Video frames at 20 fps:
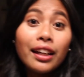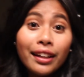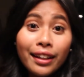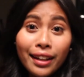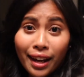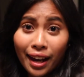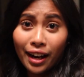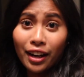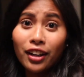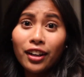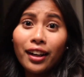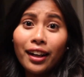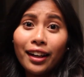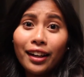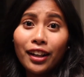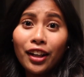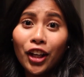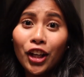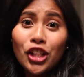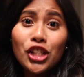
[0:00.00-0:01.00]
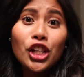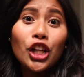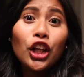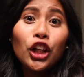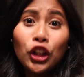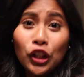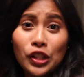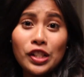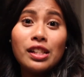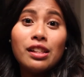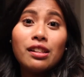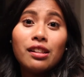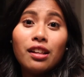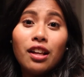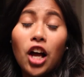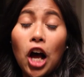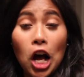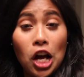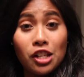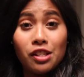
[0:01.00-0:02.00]
carrot cake because it looks
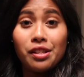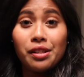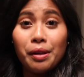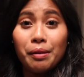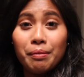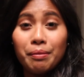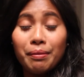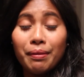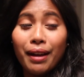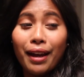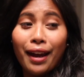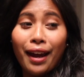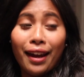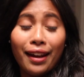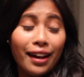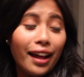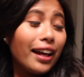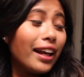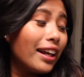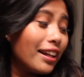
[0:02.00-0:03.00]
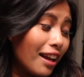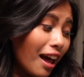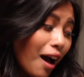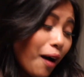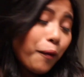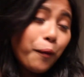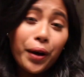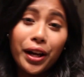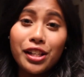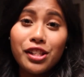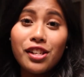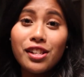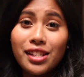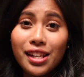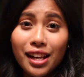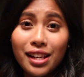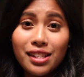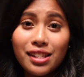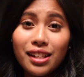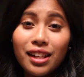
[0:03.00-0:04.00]
awesome and I cannot wait to
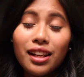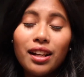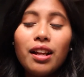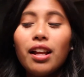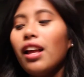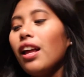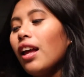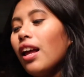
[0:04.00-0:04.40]
taste it.